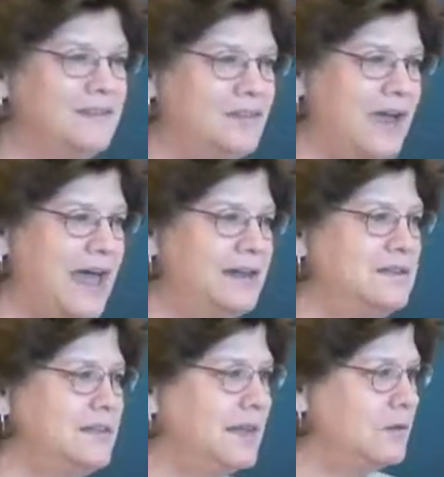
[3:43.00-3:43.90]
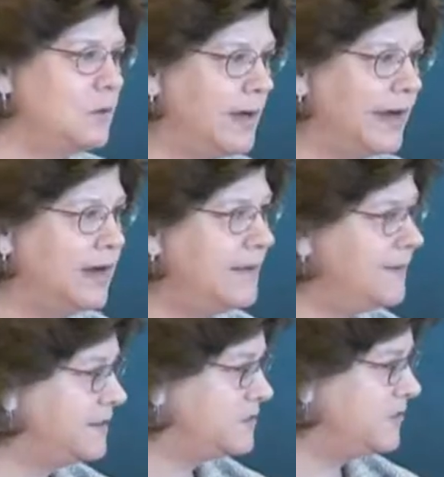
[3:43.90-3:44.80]
the strategy, and where
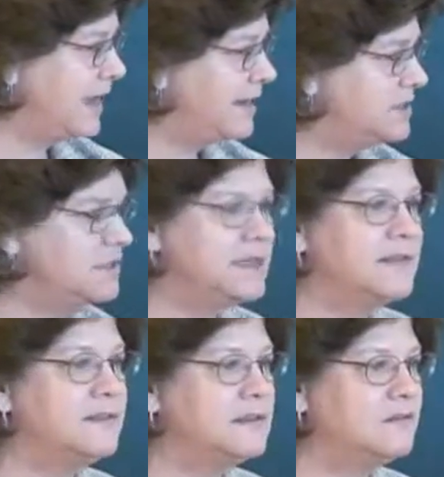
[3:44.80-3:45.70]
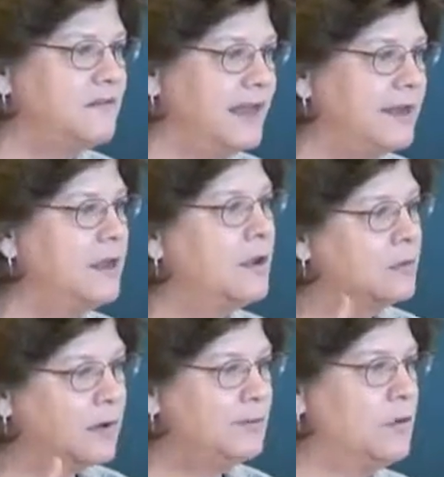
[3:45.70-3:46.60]
in the strategy does this fit?
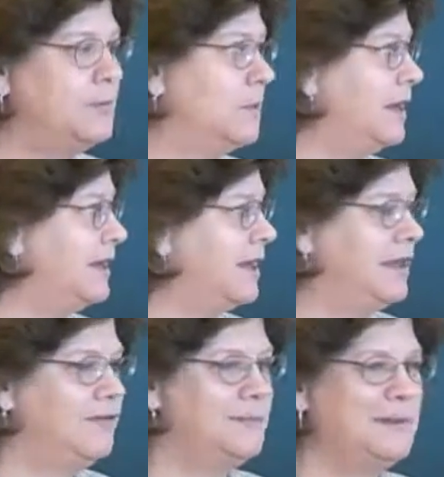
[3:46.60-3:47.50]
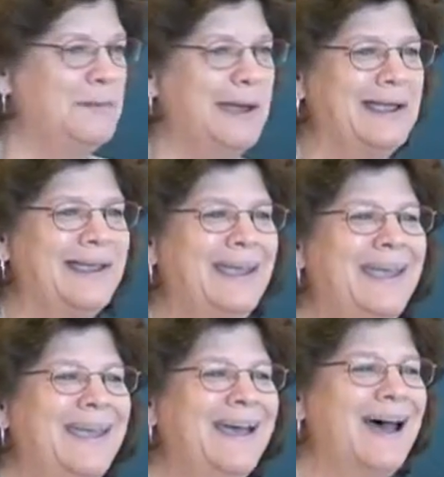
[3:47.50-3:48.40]
One more point and I'll give up the mic.
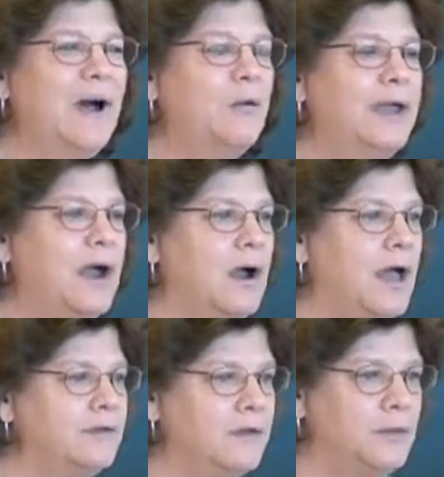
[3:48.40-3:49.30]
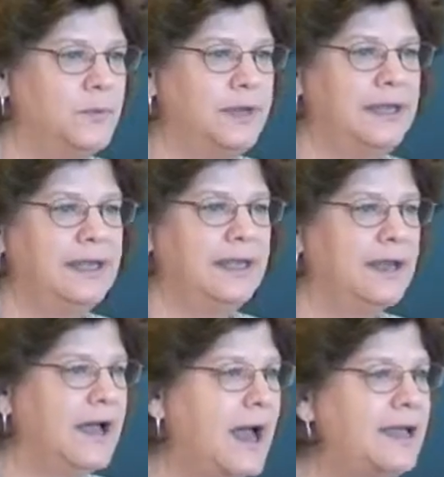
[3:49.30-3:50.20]
We are also putting
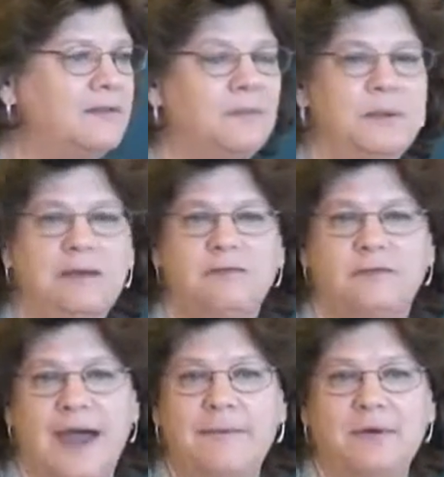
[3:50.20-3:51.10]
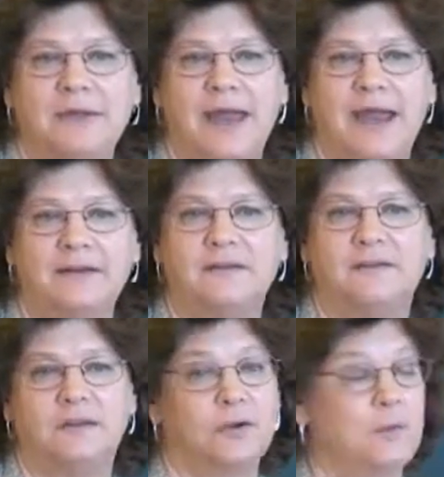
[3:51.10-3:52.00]
in high-speed fiber
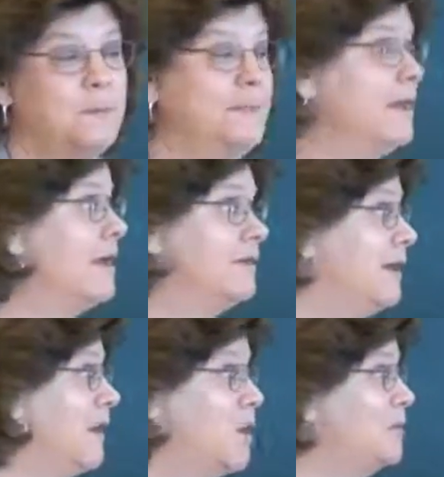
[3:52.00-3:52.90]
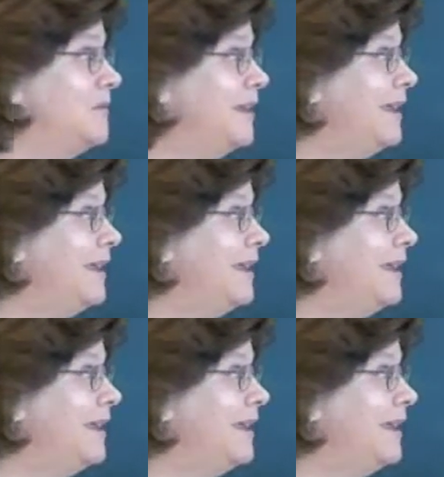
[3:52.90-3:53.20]
lines to the homes